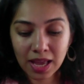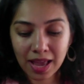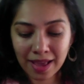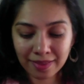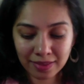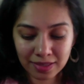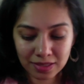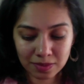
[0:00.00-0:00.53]

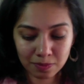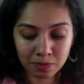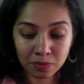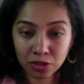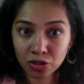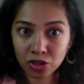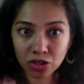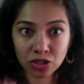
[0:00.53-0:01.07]
and this
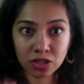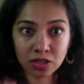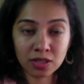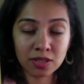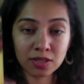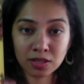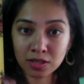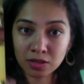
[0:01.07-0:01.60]
magician
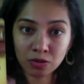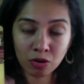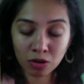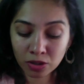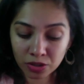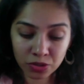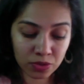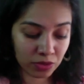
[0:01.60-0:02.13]
is
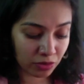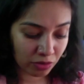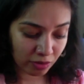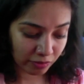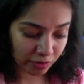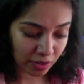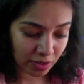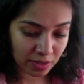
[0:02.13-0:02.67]
also in the
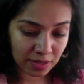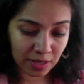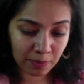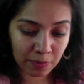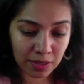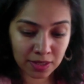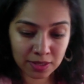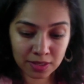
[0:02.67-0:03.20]
reverse, that
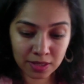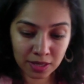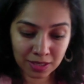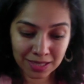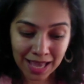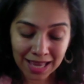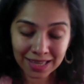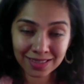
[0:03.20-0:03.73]
means their
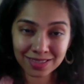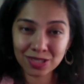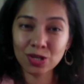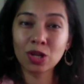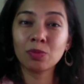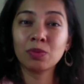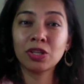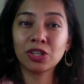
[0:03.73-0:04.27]
talents are
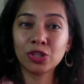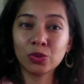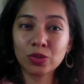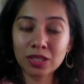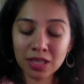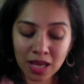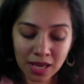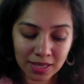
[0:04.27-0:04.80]
not being
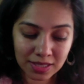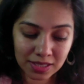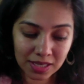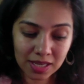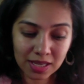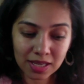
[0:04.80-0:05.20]
utilized.